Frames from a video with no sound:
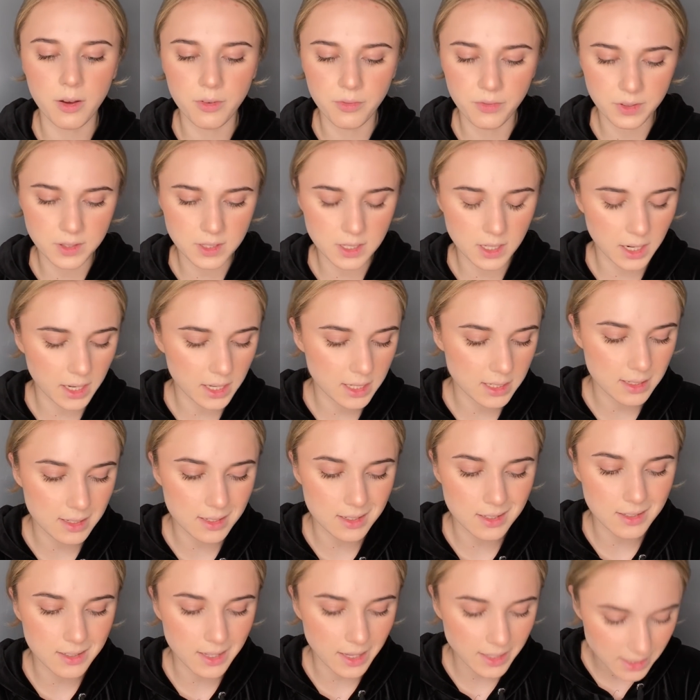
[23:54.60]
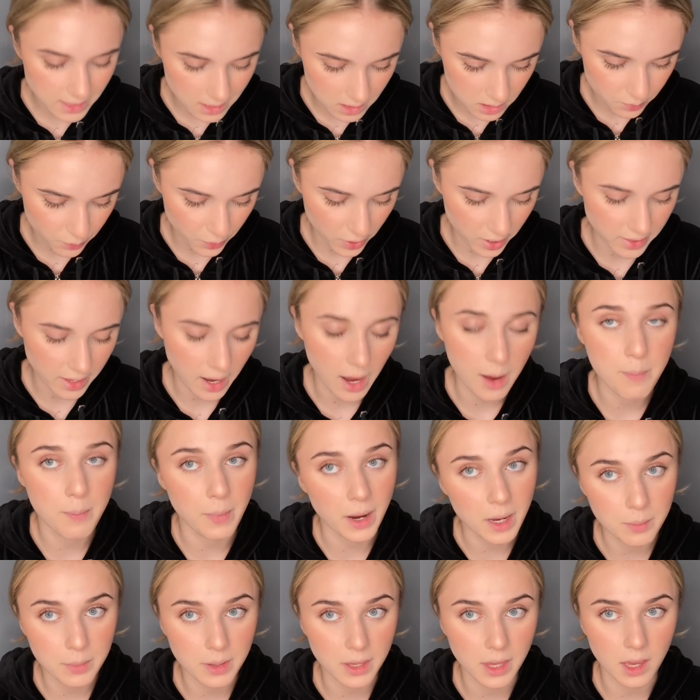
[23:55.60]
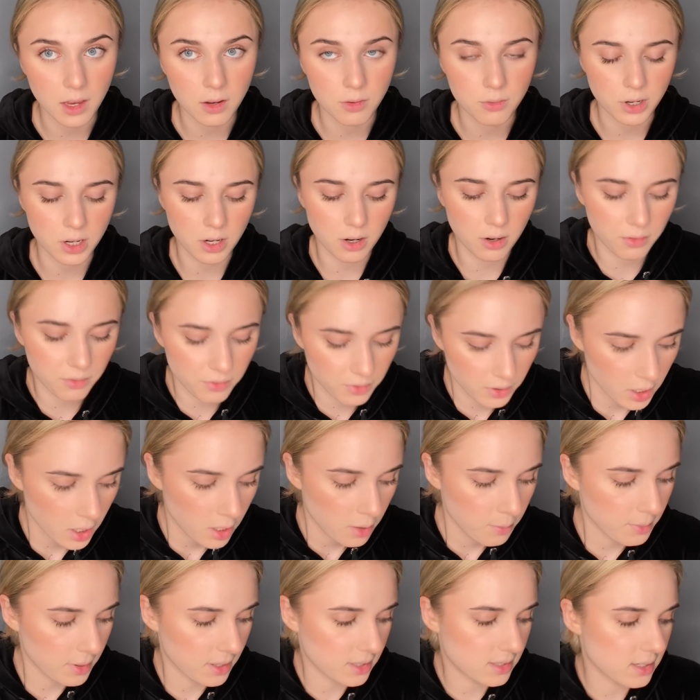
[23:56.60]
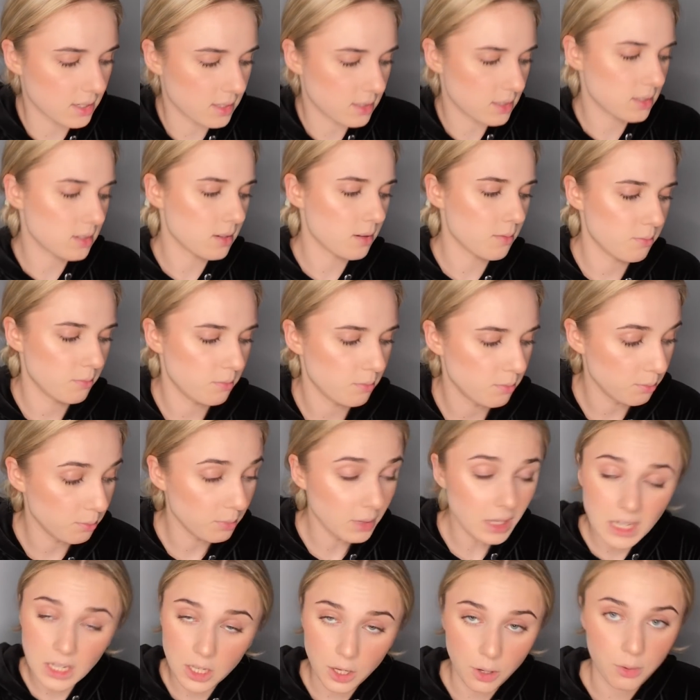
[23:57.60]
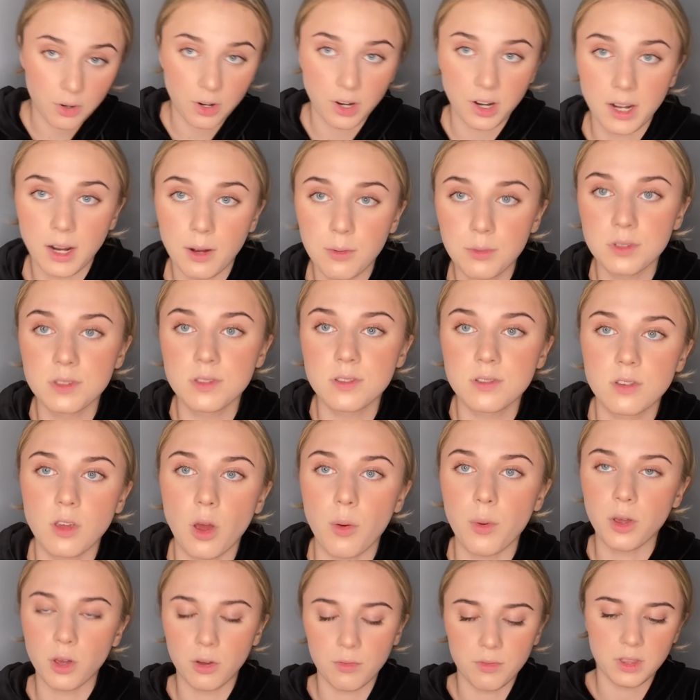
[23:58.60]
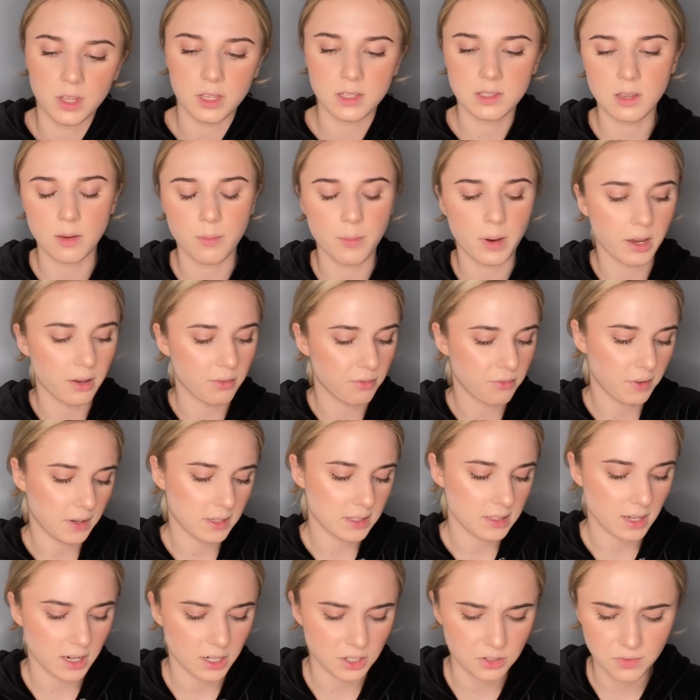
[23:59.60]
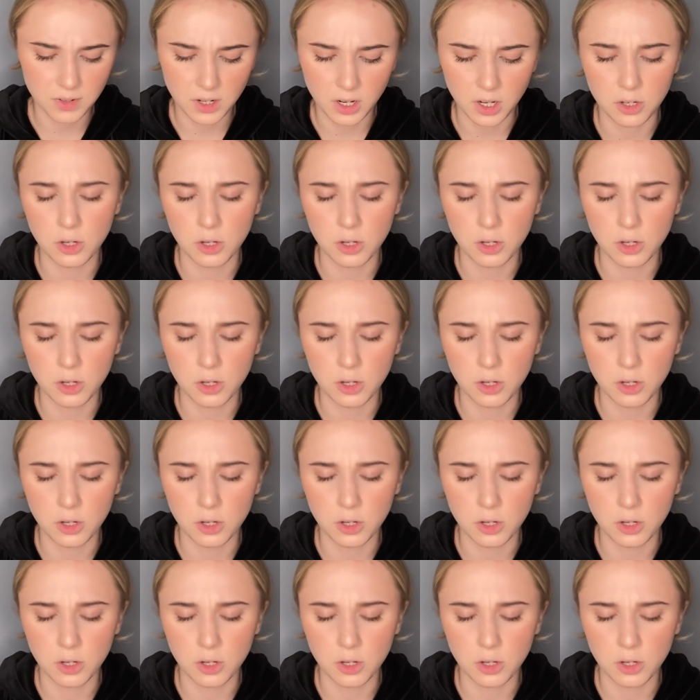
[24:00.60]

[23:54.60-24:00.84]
for today's setting spray that I might be getting rid of because it's mediocre and I was going over this in my face collection video.